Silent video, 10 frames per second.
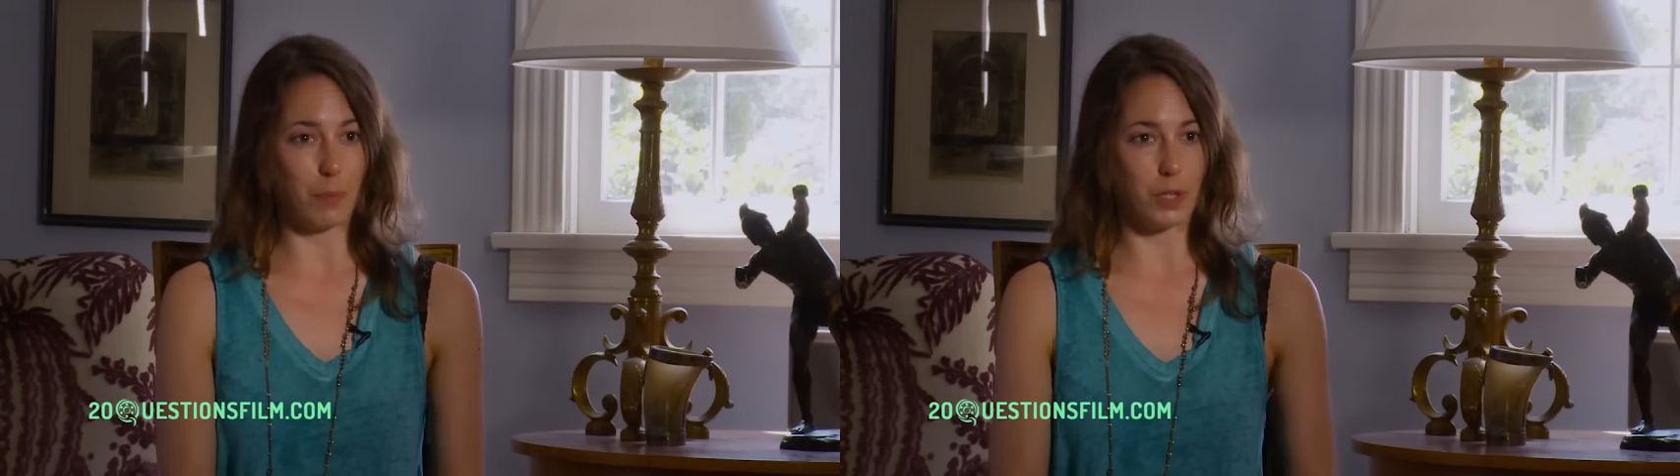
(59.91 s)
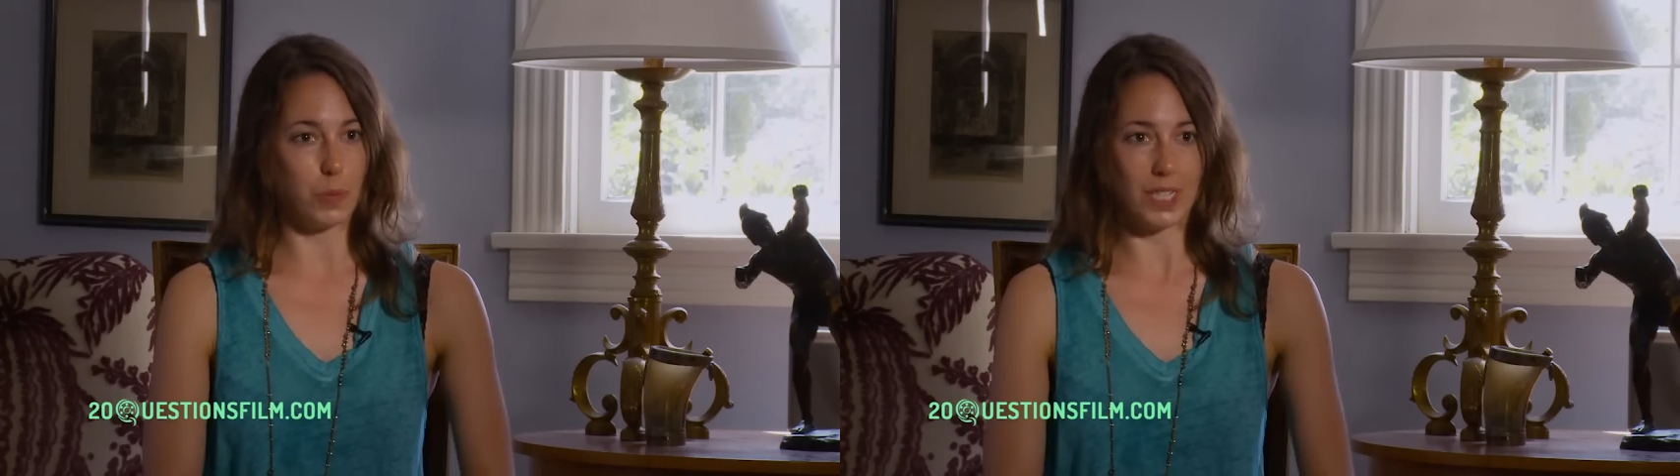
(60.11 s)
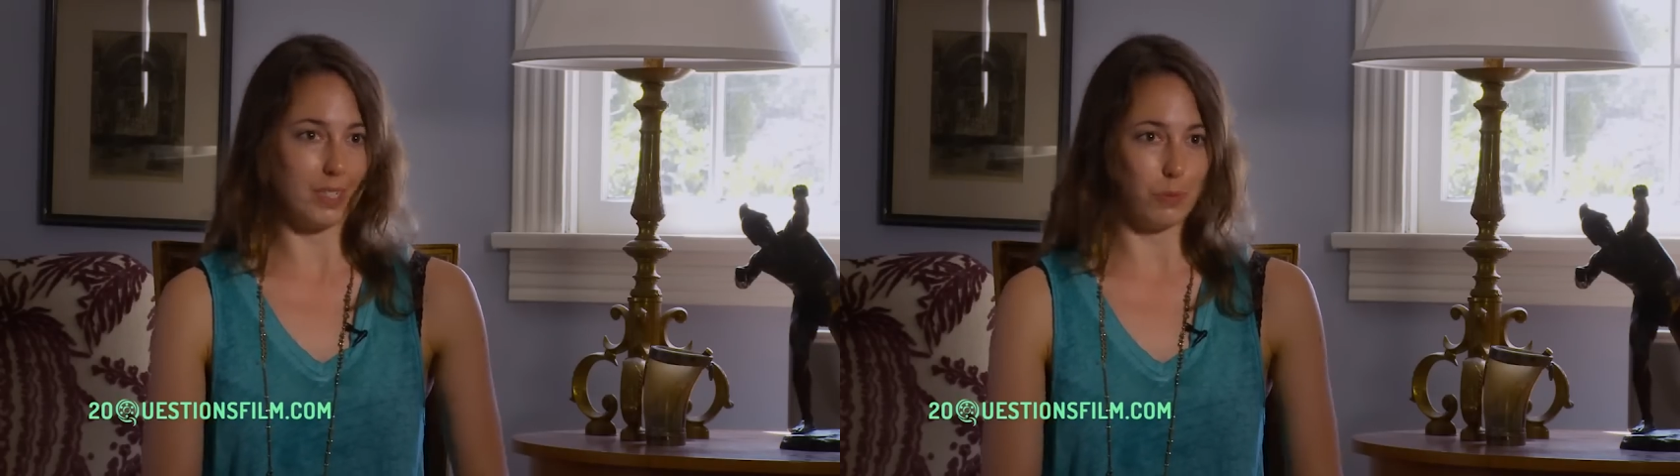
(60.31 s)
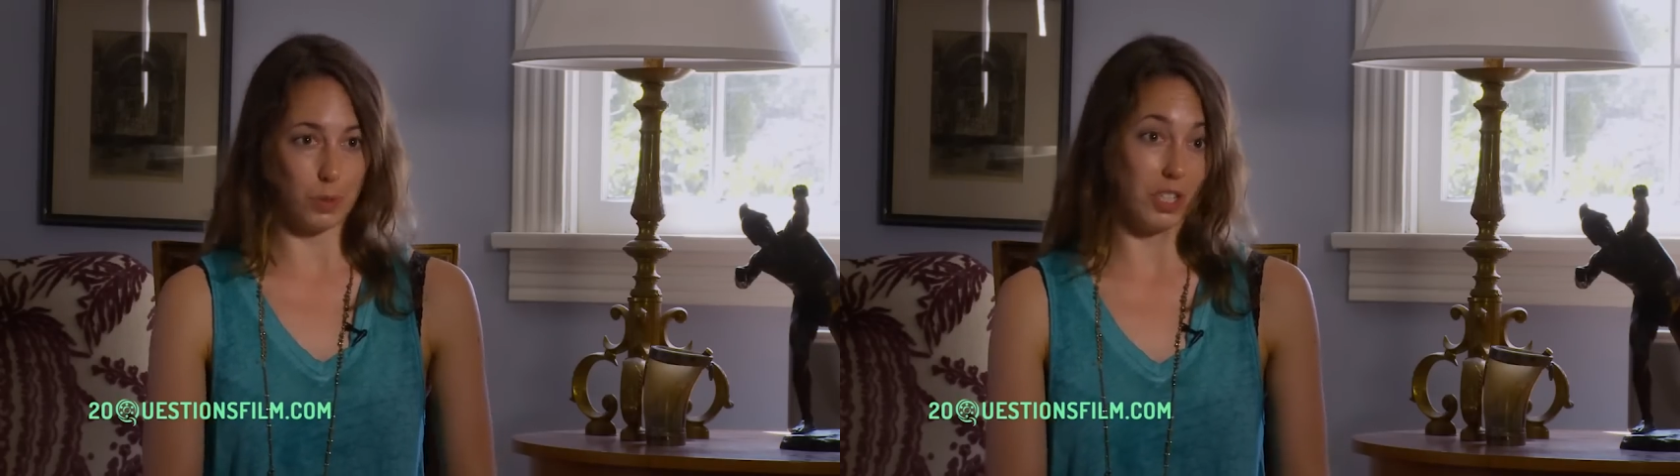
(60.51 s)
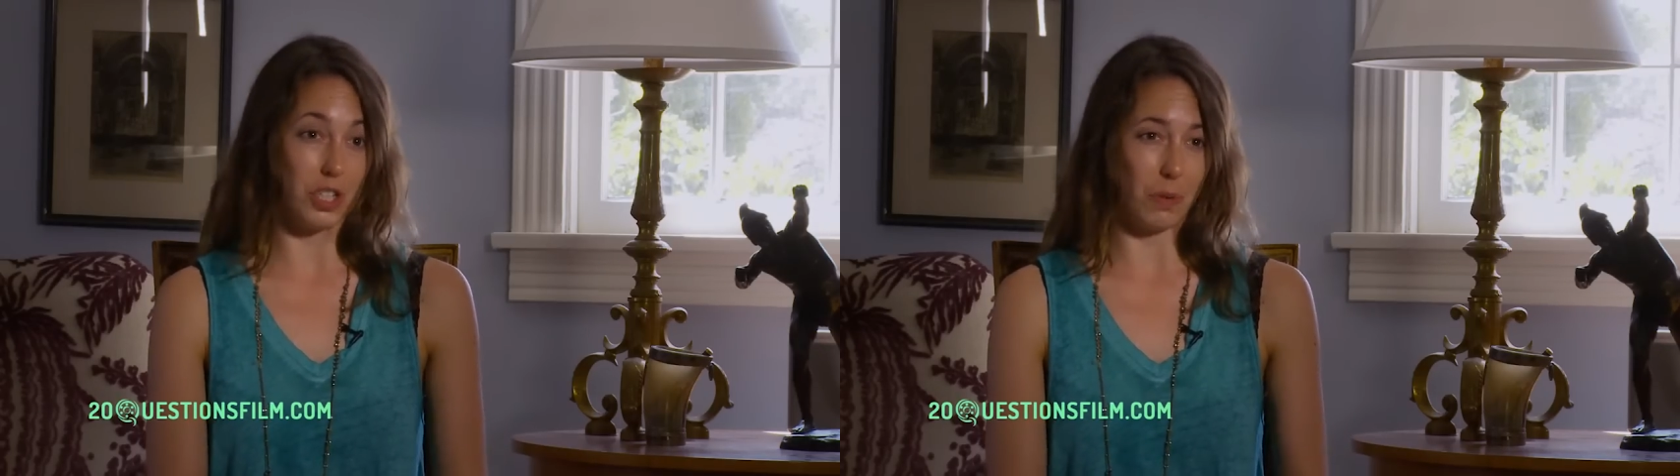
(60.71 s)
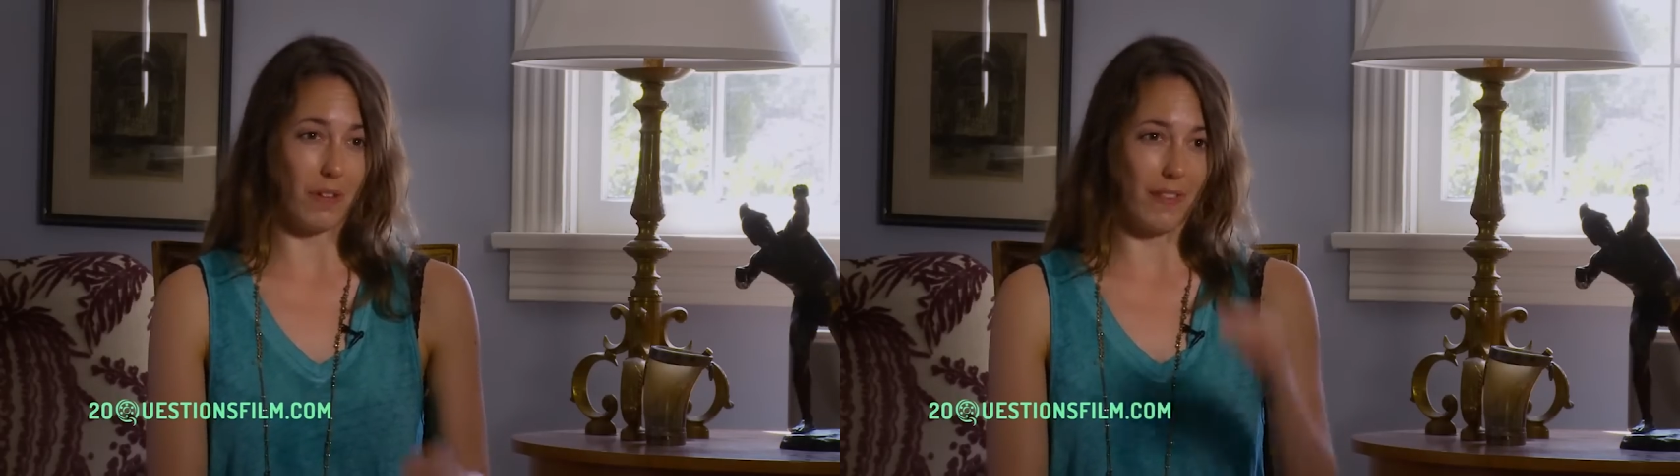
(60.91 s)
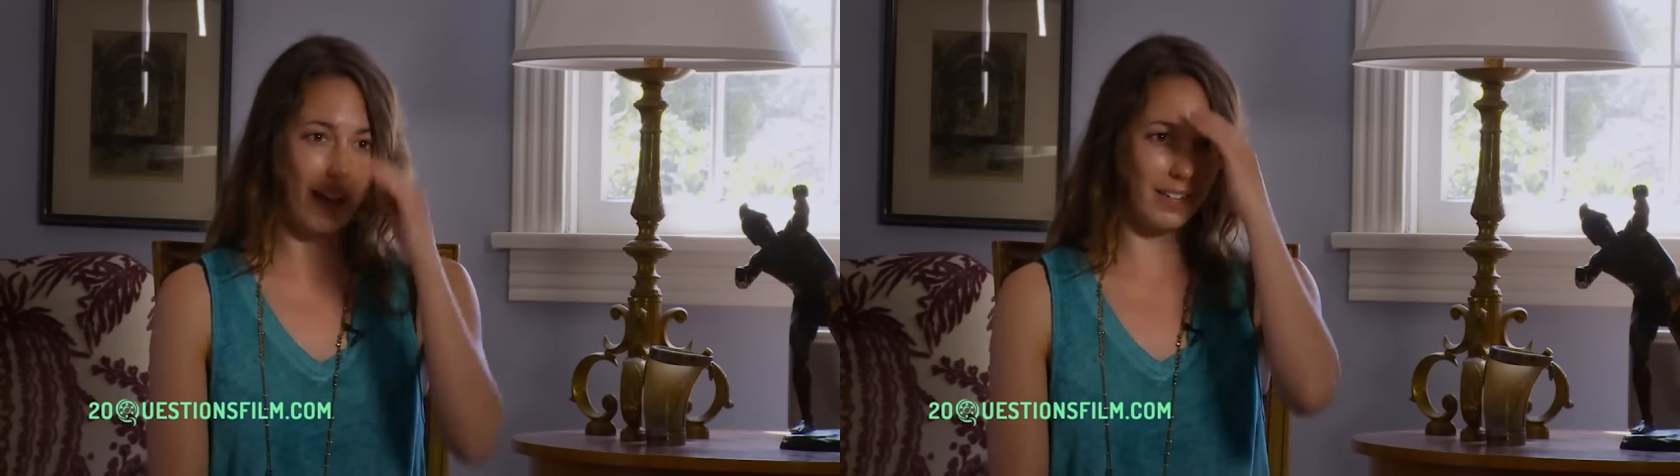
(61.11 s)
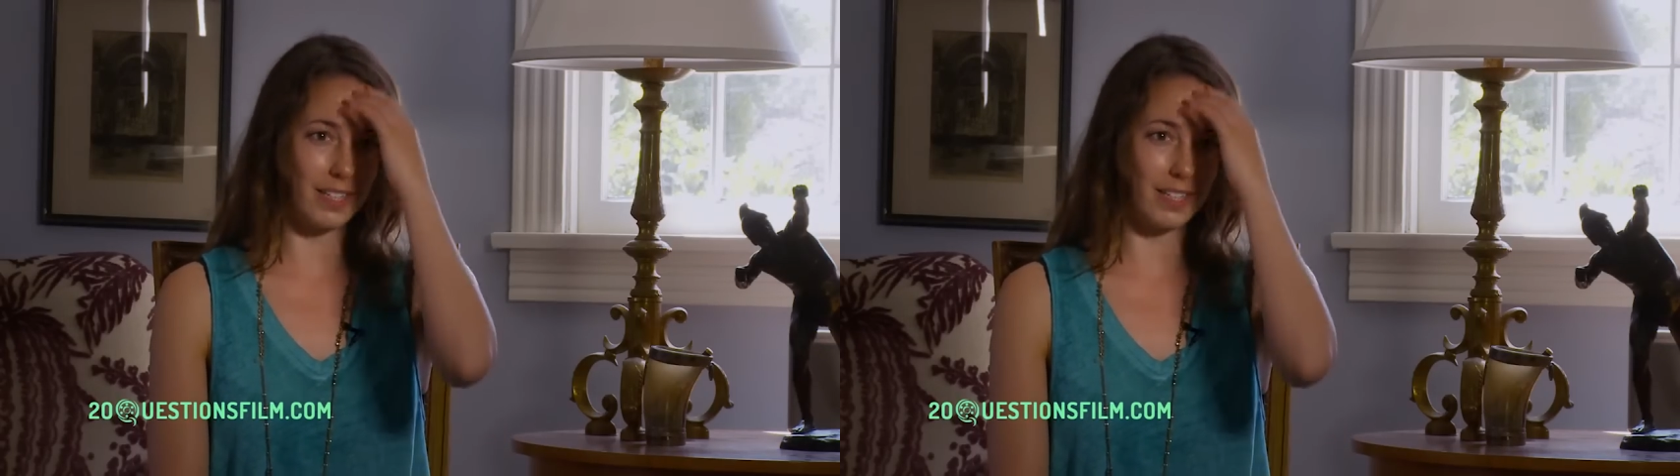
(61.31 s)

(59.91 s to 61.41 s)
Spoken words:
which we didn't really do on that